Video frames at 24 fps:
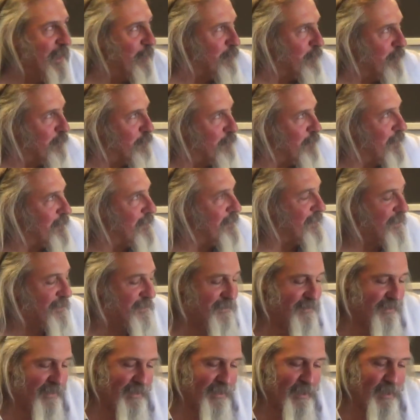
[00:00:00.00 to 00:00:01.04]
Every Greek kid
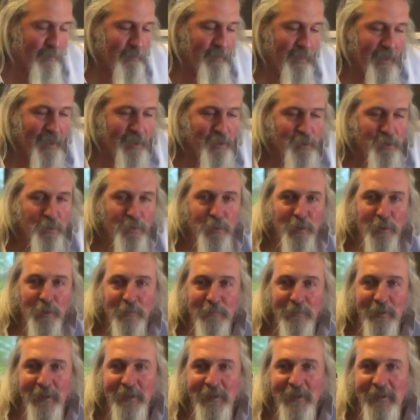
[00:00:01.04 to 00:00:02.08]
said, I'll buy
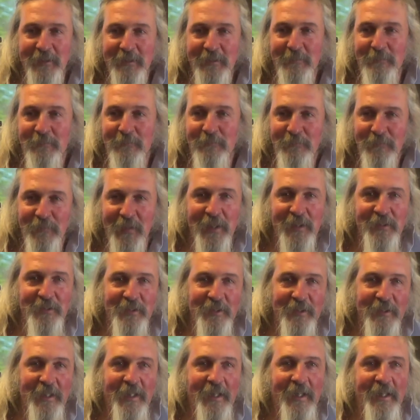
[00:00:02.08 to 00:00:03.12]
jewelry and fancy
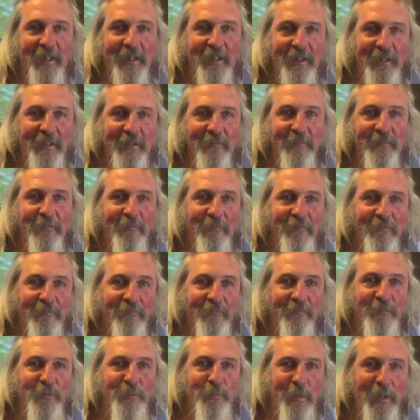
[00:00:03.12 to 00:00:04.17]
yacht and
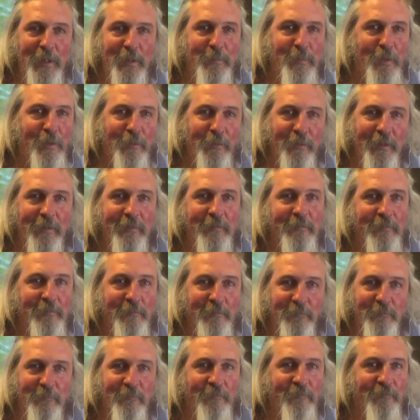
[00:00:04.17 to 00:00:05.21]
a speedboat and a
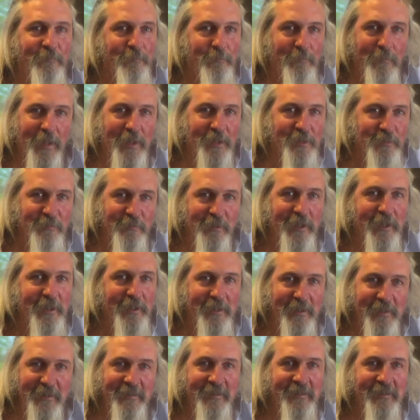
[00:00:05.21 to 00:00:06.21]
Maserati.